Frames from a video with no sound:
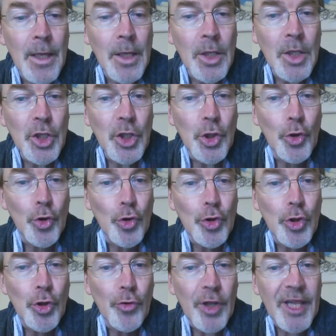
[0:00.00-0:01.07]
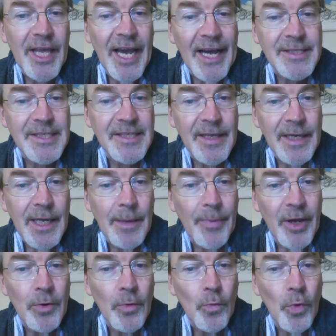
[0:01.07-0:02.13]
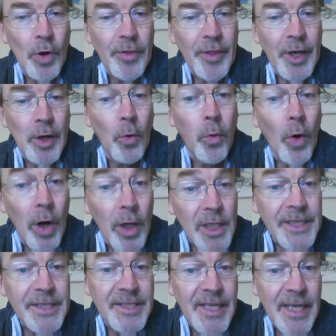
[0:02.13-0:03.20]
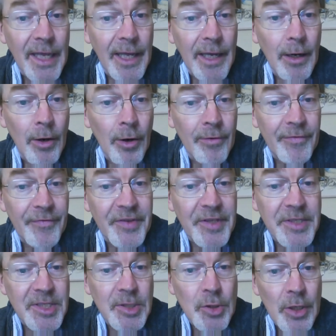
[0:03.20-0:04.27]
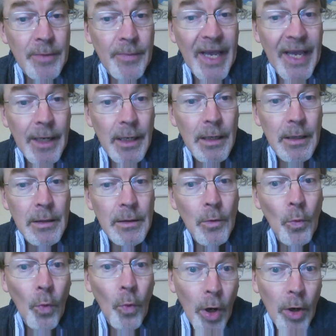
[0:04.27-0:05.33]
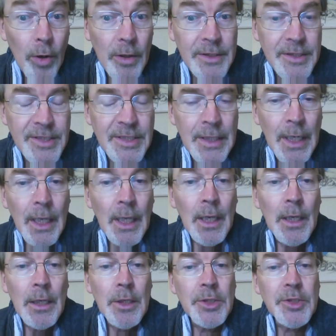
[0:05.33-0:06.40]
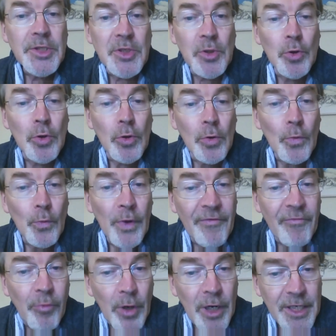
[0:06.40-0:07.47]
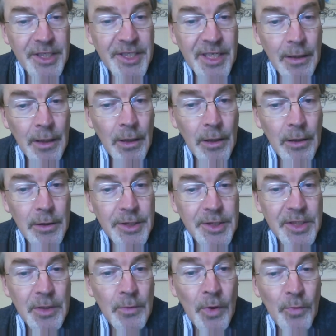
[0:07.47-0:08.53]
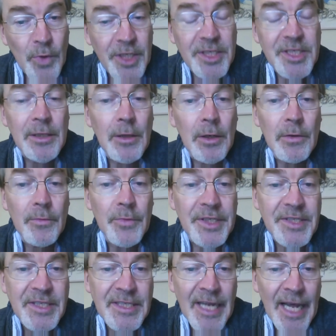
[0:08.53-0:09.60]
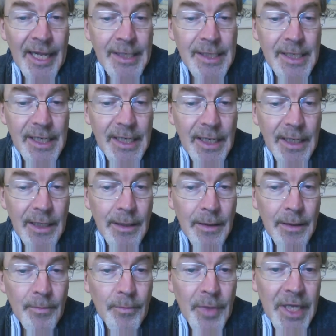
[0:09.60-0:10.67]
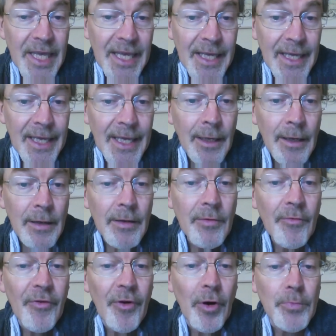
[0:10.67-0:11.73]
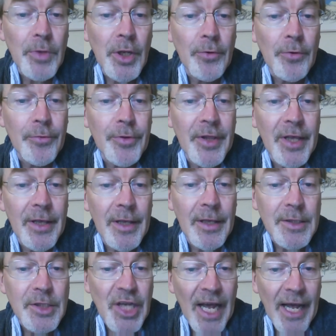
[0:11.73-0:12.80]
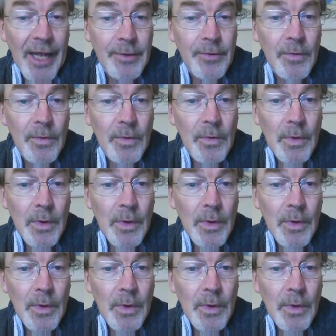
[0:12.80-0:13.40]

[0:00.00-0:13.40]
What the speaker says: you really had to think about what the quality of the streaming was. So we've worked a lot. We worked a lot with Sandy McGee from the channel